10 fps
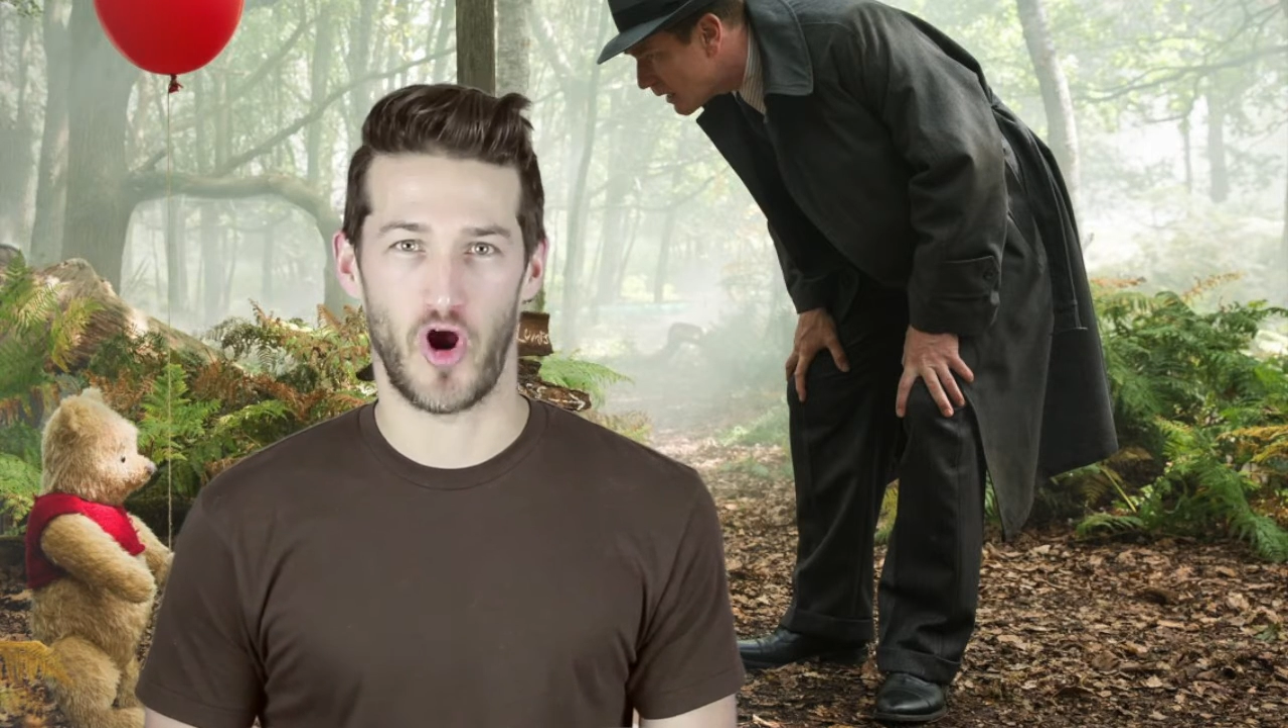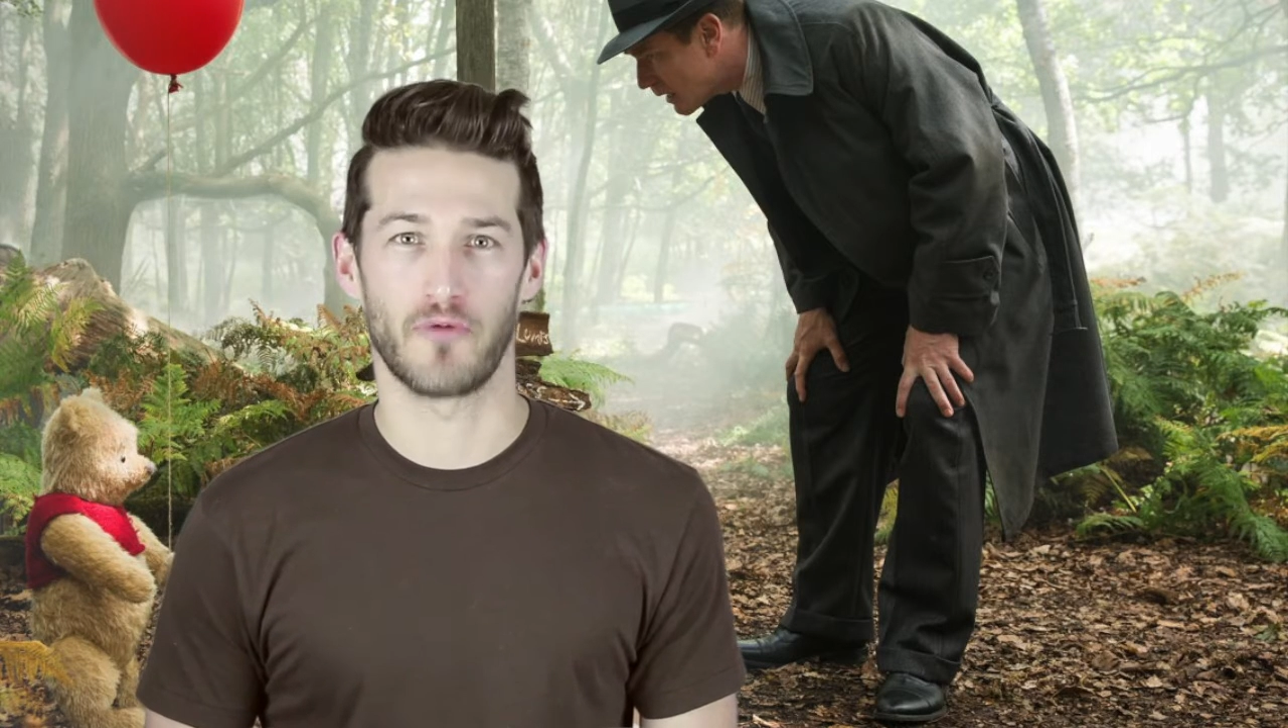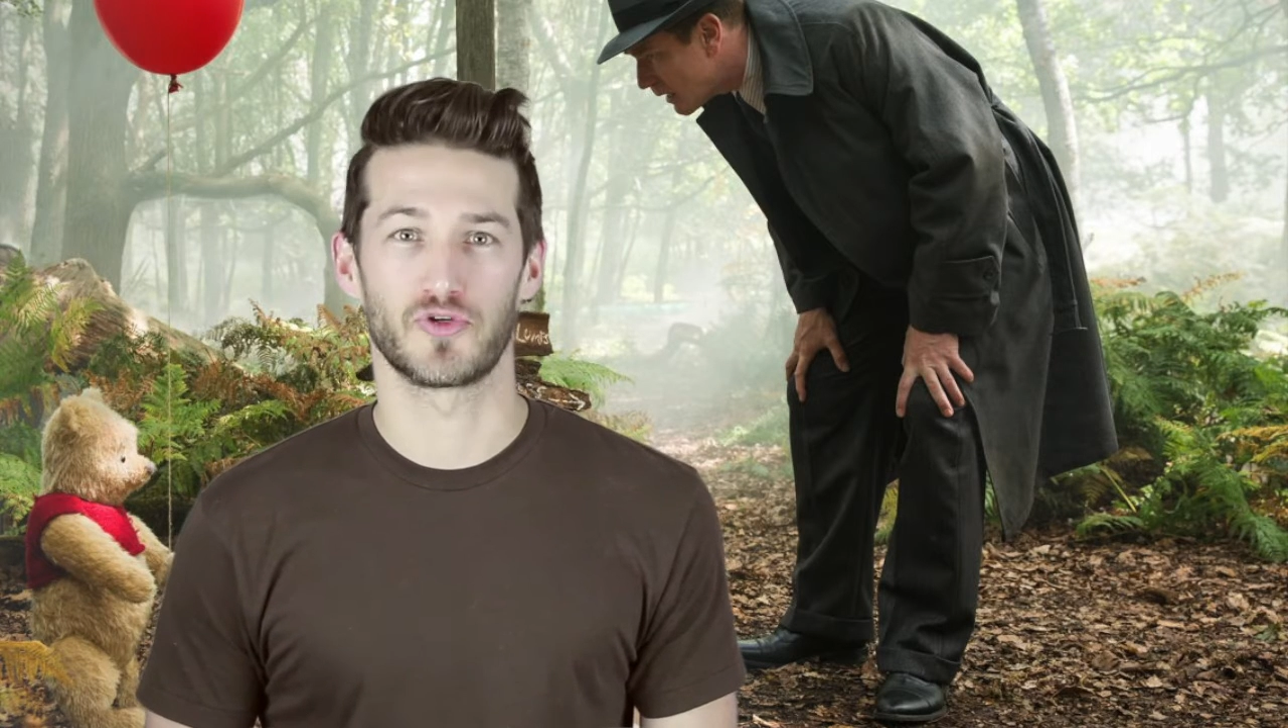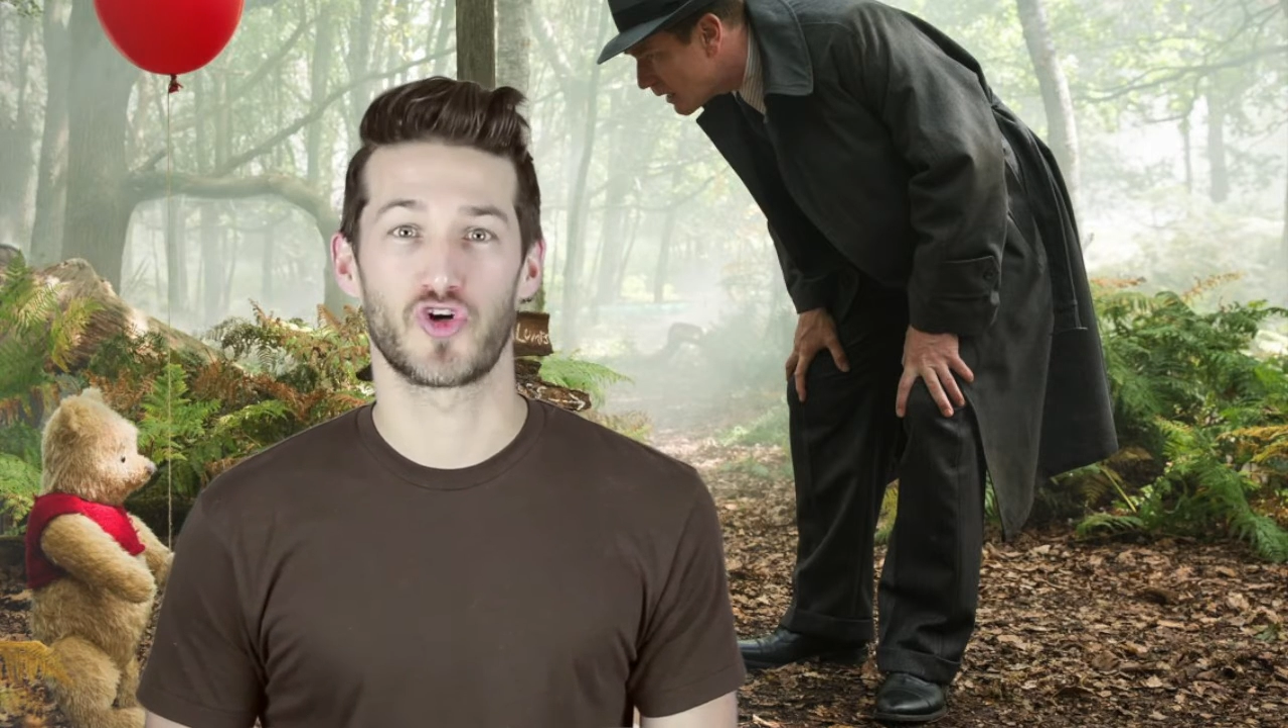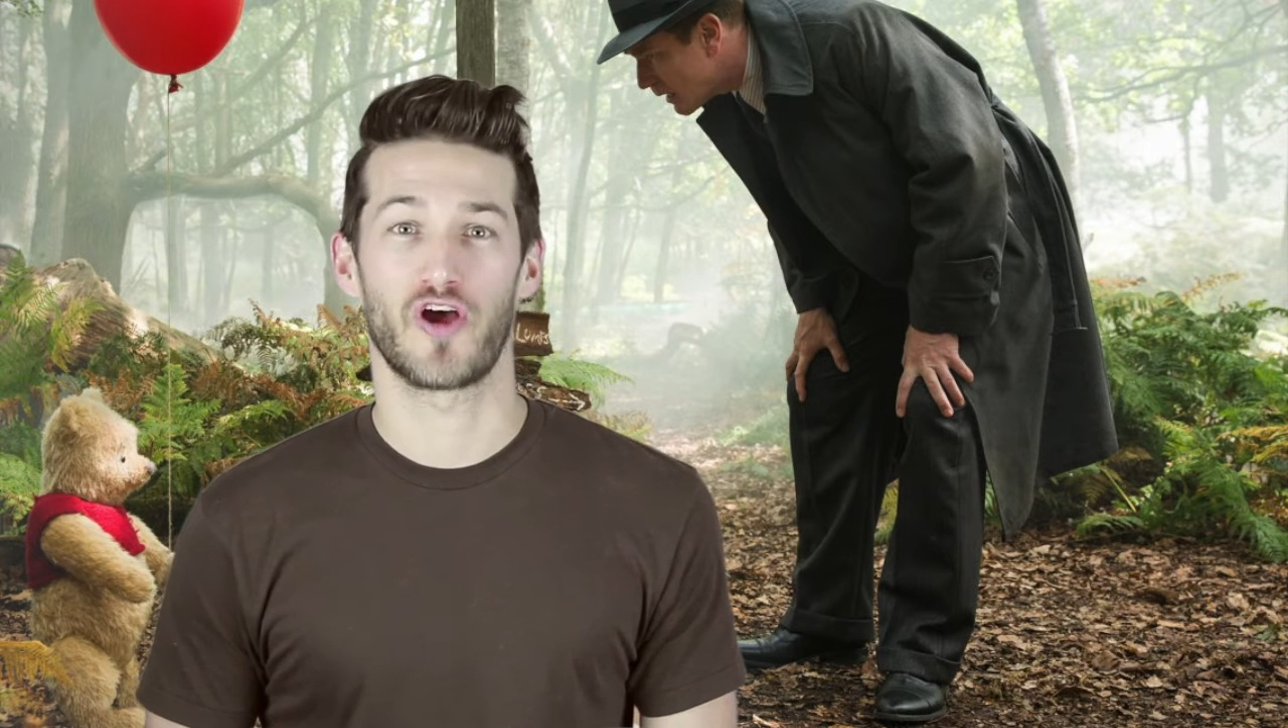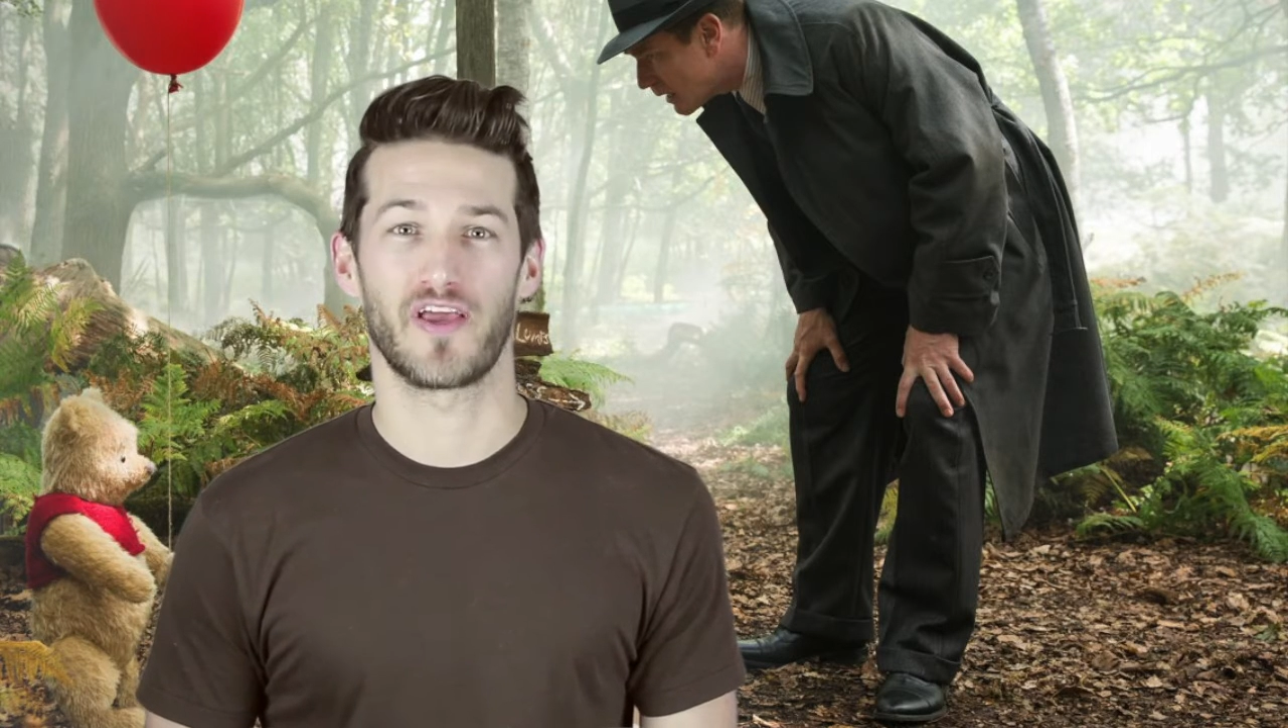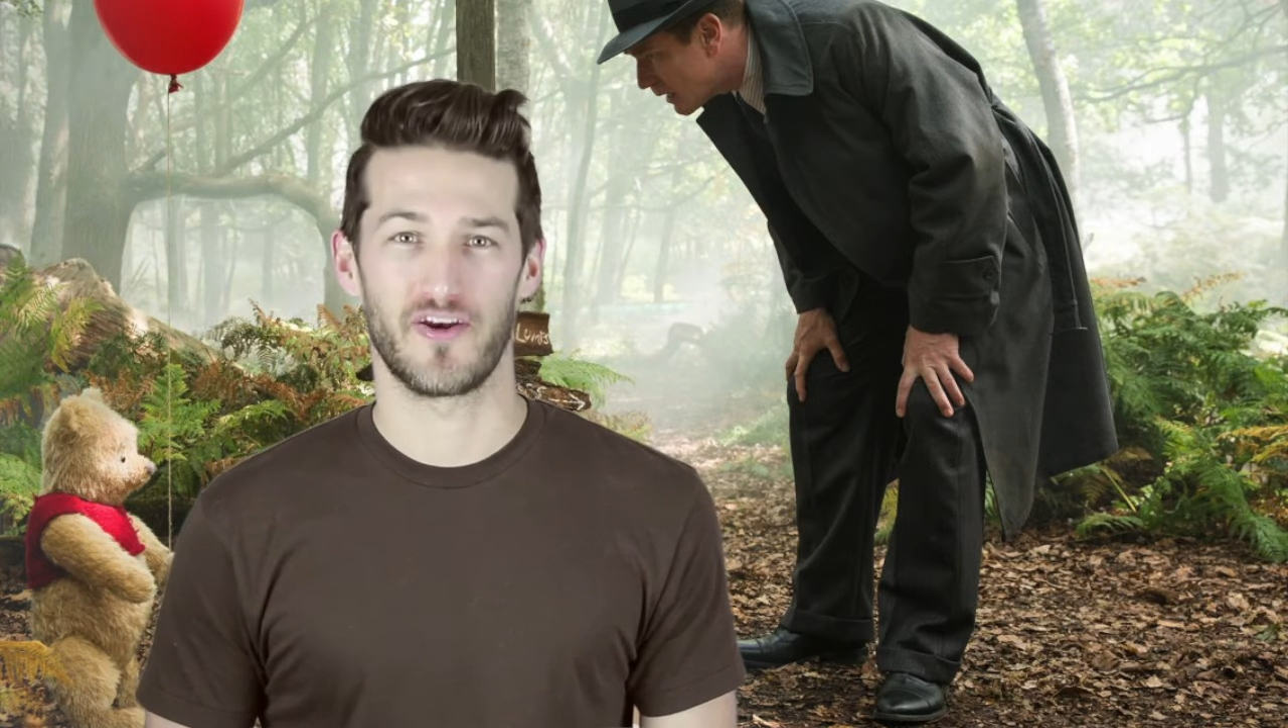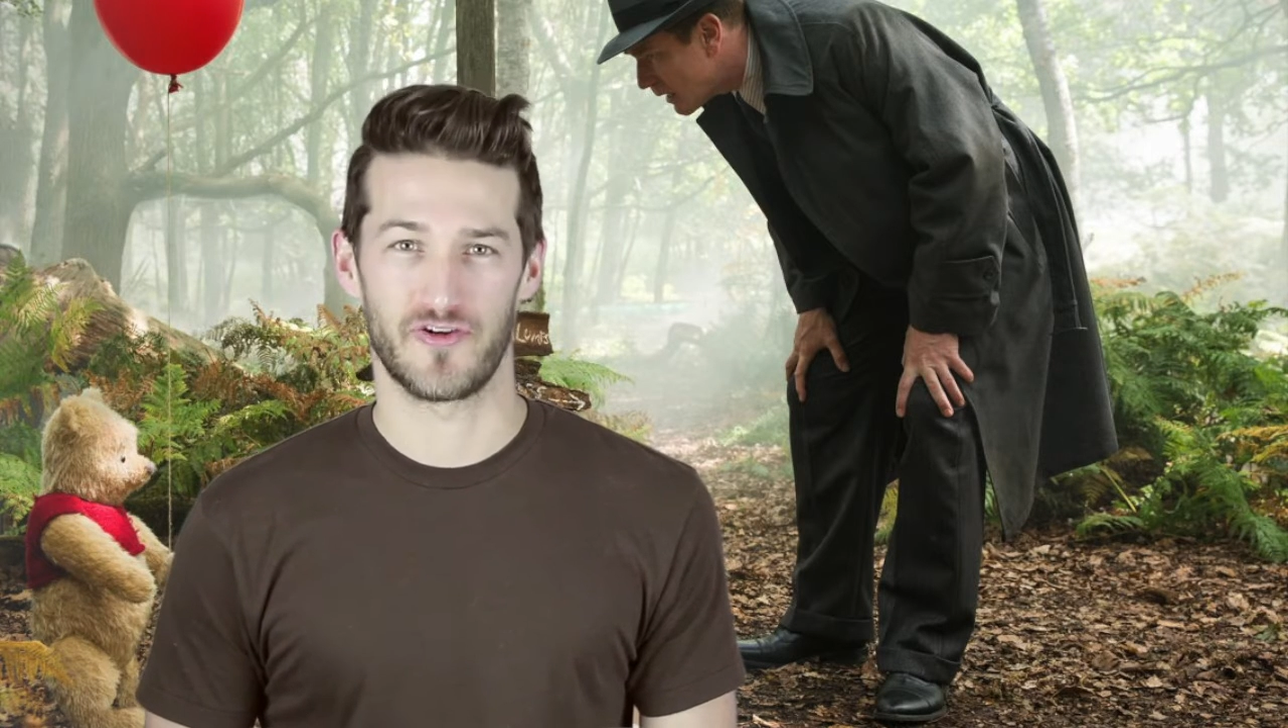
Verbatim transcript: to Armstrong